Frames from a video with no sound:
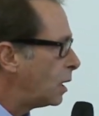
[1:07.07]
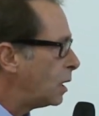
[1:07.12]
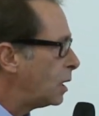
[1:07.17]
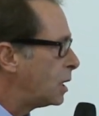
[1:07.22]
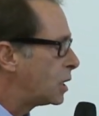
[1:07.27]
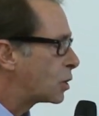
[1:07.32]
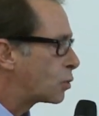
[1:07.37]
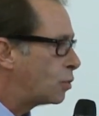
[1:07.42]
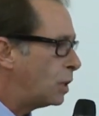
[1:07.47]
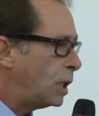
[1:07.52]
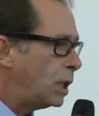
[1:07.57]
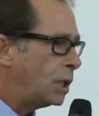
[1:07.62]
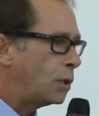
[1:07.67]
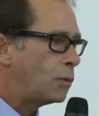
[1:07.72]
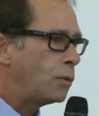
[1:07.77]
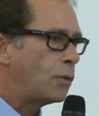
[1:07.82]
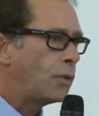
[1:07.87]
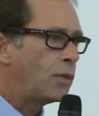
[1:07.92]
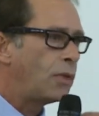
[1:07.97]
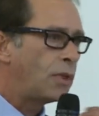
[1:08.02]
is really
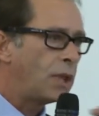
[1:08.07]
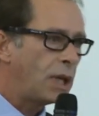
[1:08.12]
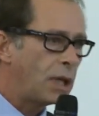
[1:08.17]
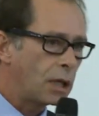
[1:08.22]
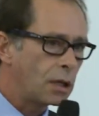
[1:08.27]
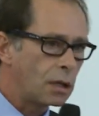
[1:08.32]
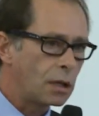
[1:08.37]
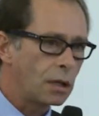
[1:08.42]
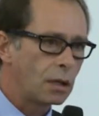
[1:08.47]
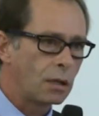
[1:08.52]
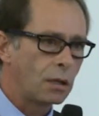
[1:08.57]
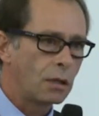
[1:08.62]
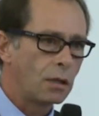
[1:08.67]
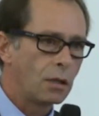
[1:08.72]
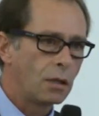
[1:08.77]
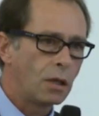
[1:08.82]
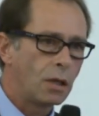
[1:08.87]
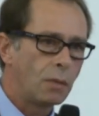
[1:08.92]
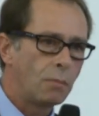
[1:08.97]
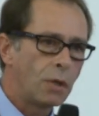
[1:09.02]
to think
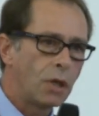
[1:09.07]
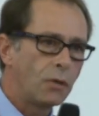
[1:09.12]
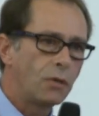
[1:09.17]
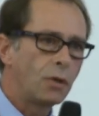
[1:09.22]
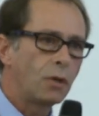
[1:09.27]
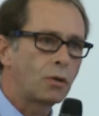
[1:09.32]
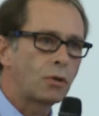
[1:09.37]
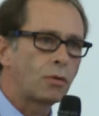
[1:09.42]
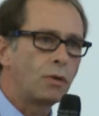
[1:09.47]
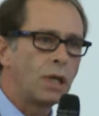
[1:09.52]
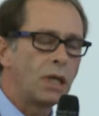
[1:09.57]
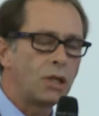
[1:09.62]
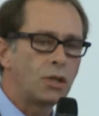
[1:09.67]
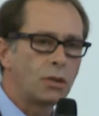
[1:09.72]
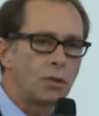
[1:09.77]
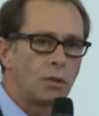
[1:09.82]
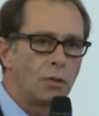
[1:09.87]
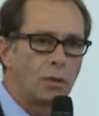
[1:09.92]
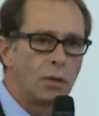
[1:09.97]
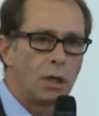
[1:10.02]
about the
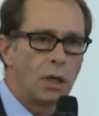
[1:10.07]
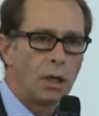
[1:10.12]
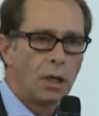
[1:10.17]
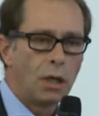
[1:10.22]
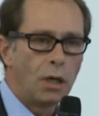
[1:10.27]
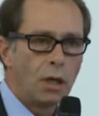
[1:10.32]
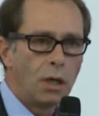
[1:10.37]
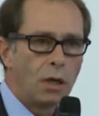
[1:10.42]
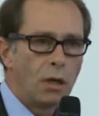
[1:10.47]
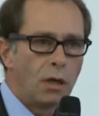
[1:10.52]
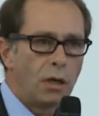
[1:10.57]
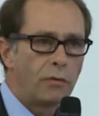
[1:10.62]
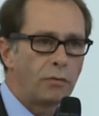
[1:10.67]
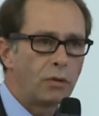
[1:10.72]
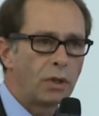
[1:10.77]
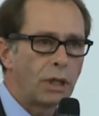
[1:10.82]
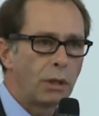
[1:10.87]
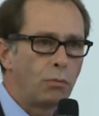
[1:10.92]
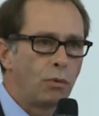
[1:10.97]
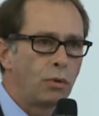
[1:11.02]
creation of
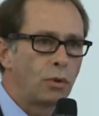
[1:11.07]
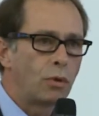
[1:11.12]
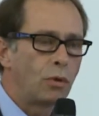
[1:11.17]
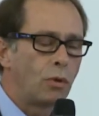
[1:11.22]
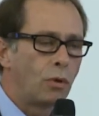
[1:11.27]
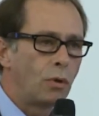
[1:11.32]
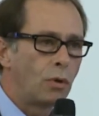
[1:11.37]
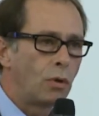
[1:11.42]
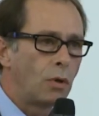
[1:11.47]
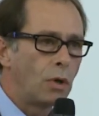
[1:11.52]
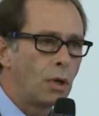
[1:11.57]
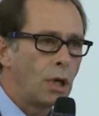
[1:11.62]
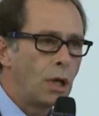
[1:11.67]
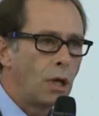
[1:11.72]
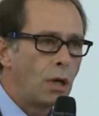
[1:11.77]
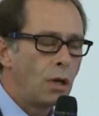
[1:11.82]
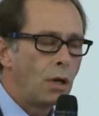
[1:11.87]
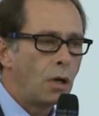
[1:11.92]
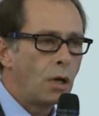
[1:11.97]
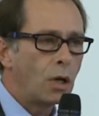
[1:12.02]
what I would call
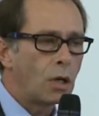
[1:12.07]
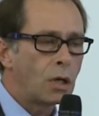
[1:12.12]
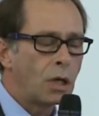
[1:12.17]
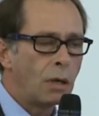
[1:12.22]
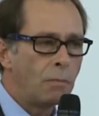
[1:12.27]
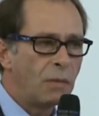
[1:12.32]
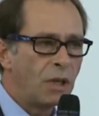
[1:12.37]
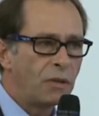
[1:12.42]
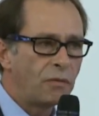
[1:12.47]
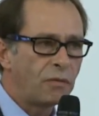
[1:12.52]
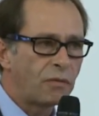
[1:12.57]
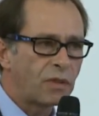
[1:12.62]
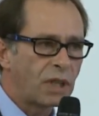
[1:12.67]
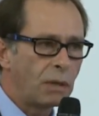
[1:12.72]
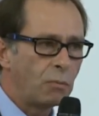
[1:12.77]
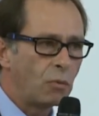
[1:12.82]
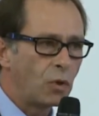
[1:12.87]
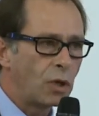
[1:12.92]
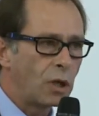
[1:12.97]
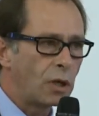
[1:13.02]
a common
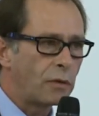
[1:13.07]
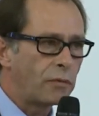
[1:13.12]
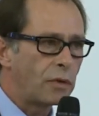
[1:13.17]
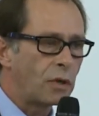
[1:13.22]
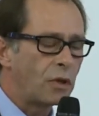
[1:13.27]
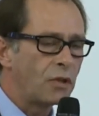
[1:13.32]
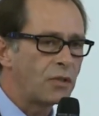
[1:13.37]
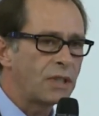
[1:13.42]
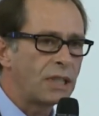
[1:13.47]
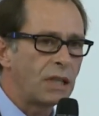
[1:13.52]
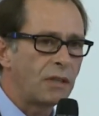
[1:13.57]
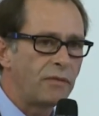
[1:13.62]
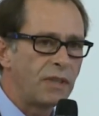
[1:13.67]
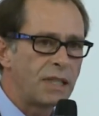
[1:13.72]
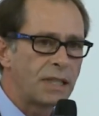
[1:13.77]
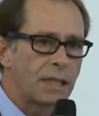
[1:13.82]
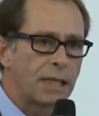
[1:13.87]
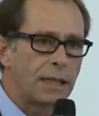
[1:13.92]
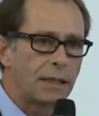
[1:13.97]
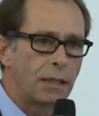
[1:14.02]
framework for a
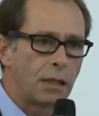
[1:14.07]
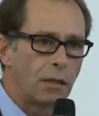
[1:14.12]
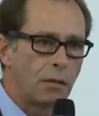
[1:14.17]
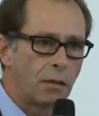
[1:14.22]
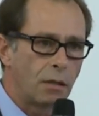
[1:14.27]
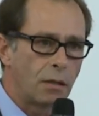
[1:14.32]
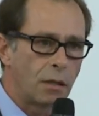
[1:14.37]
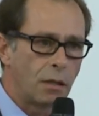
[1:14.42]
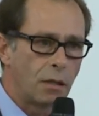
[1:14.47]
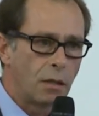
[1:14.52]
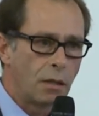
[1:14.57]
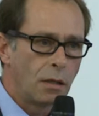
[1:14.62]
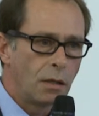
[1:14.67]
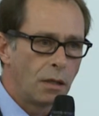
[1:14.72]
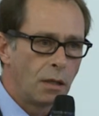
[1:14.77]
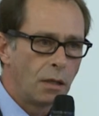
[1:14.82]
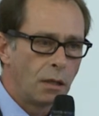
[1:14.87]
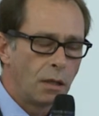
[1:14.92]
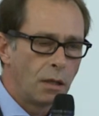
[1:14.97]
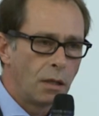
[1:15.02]
service catalog
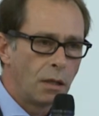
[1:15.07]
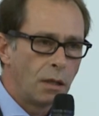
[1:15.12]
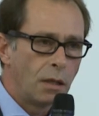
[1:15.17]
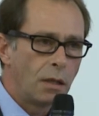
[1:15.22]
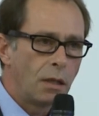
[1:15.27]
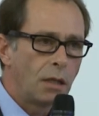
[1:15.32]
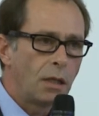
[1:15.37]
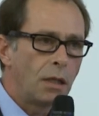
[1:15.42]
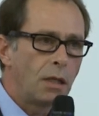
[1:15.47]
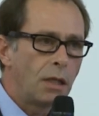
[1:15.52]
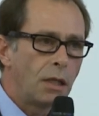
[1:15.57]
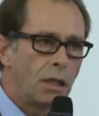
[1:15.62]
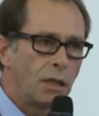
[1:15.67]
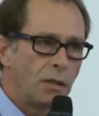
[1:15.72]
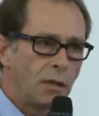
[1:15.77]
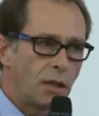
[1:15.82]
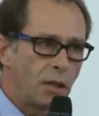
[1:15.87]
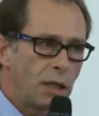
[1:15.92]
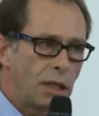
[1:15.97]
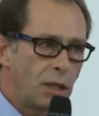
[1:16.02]

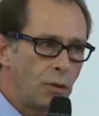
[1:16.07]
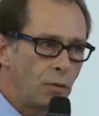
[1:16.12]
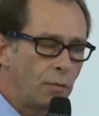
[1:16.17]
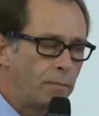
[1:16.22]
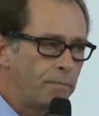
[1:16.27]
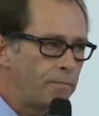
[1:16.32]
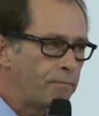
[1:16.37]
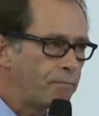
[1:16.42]
in the E U.